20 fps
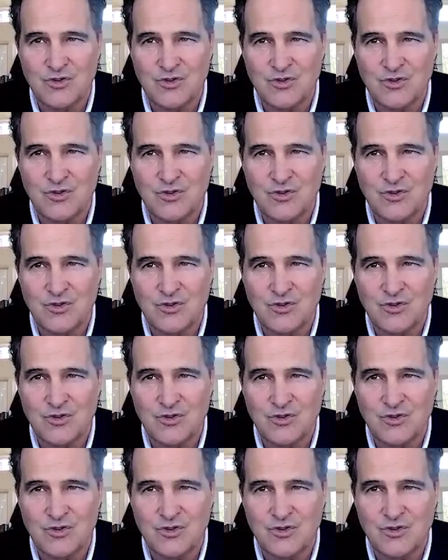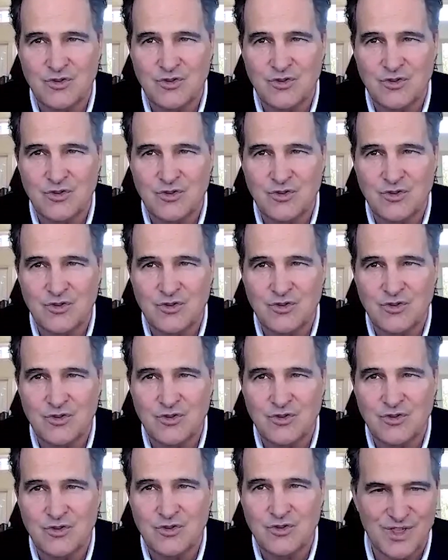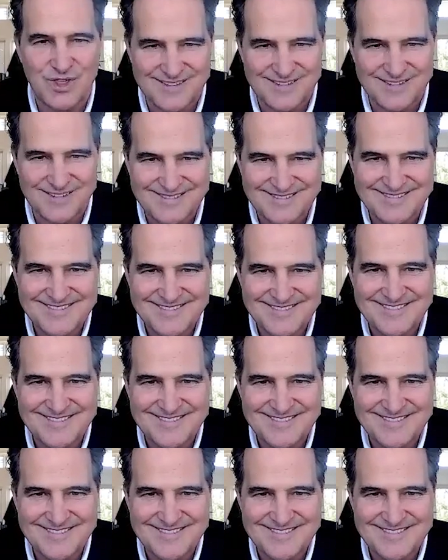green and enjoy your super smoothie.